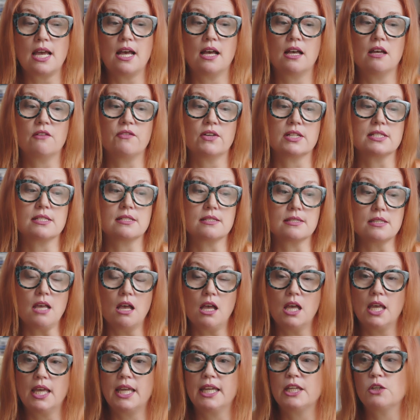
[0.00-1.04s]
of a
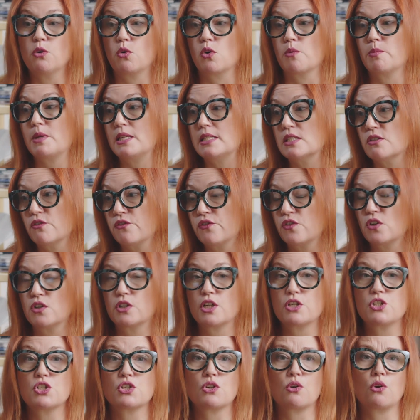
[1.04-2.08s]
design or a piece of
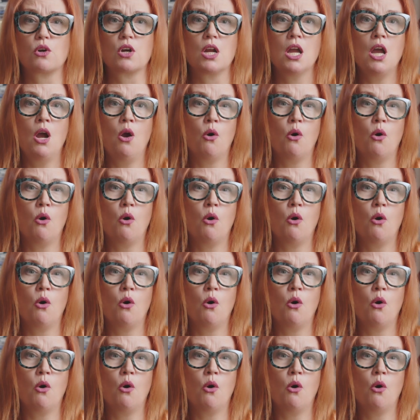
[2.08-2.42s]
furniture